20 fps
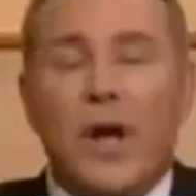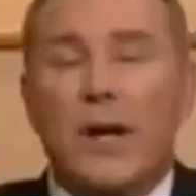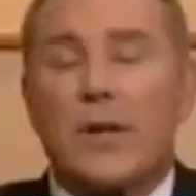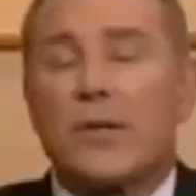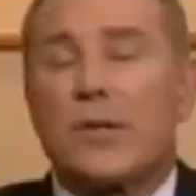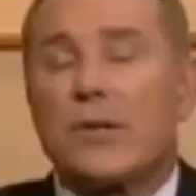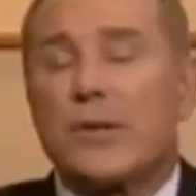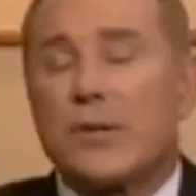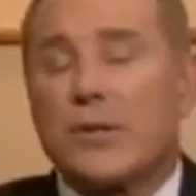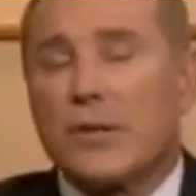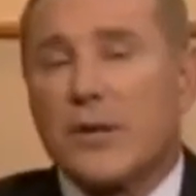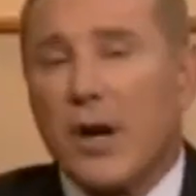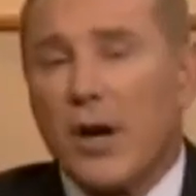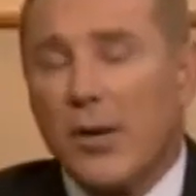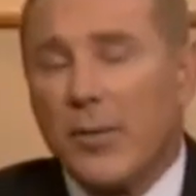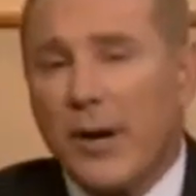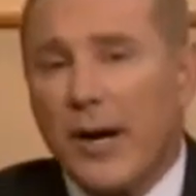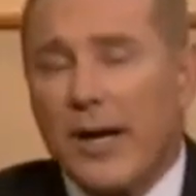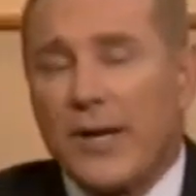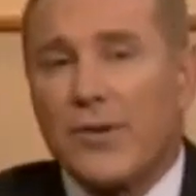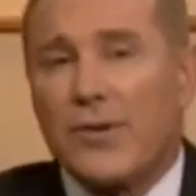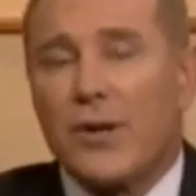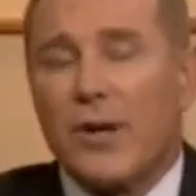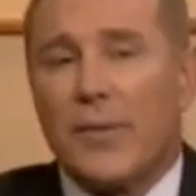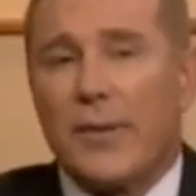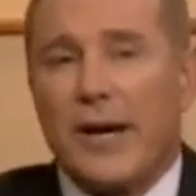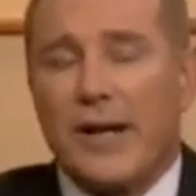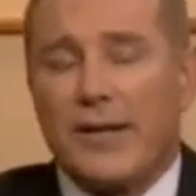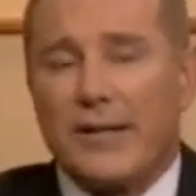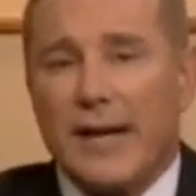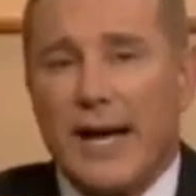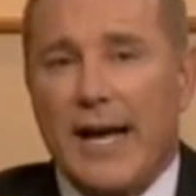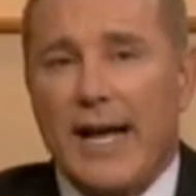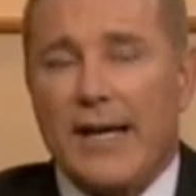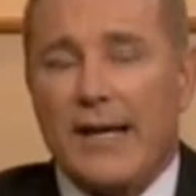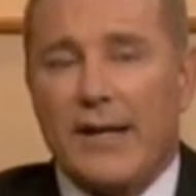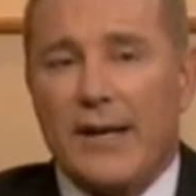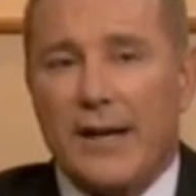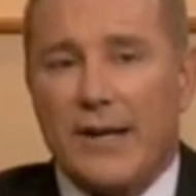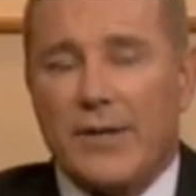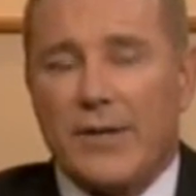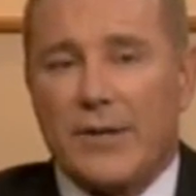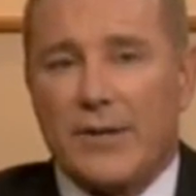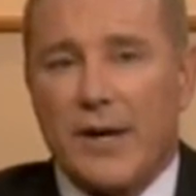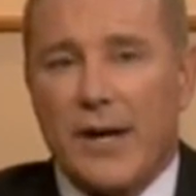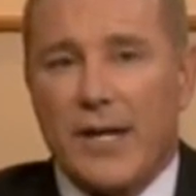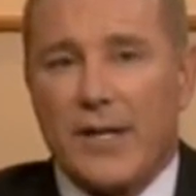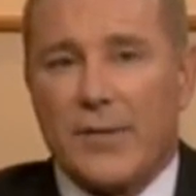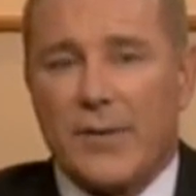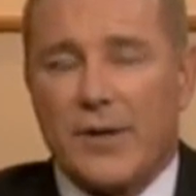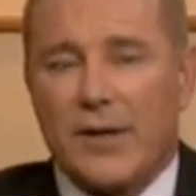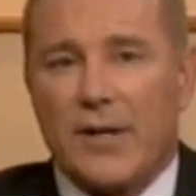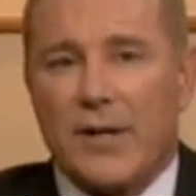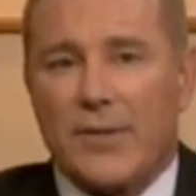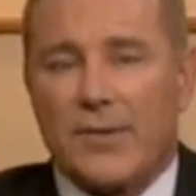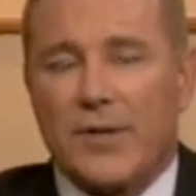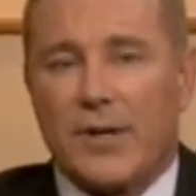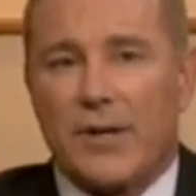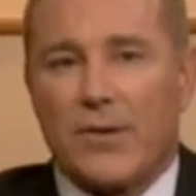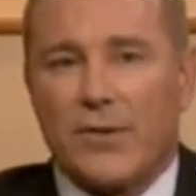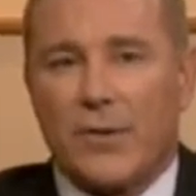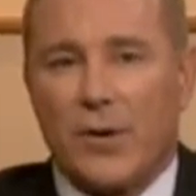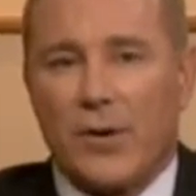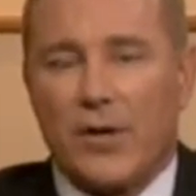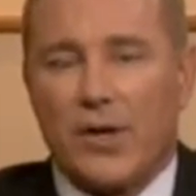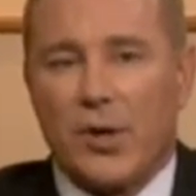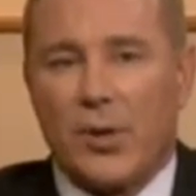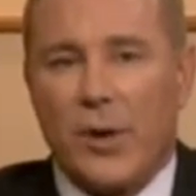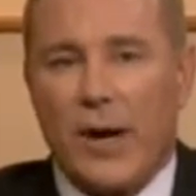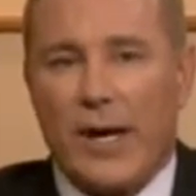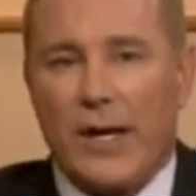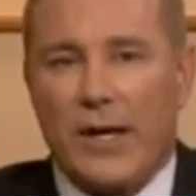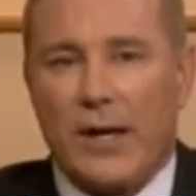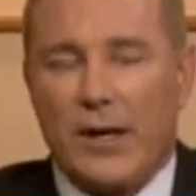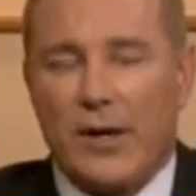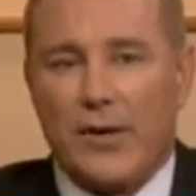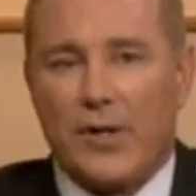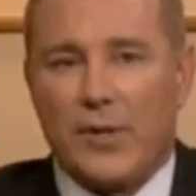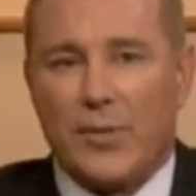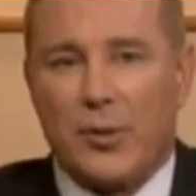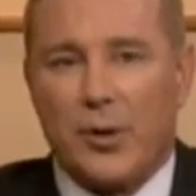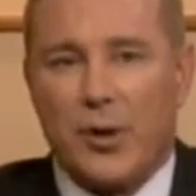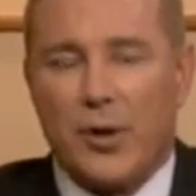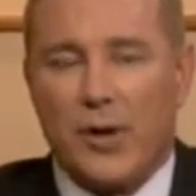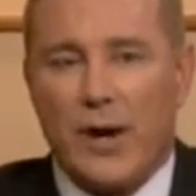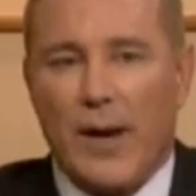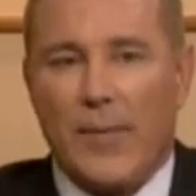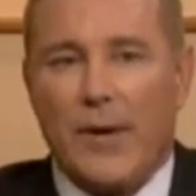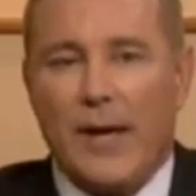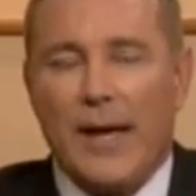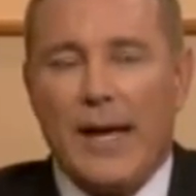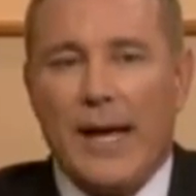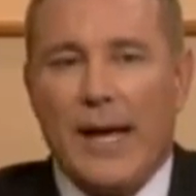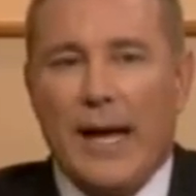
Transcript: talked so much about diet and exercise when it comes to controlling your weight here on this program.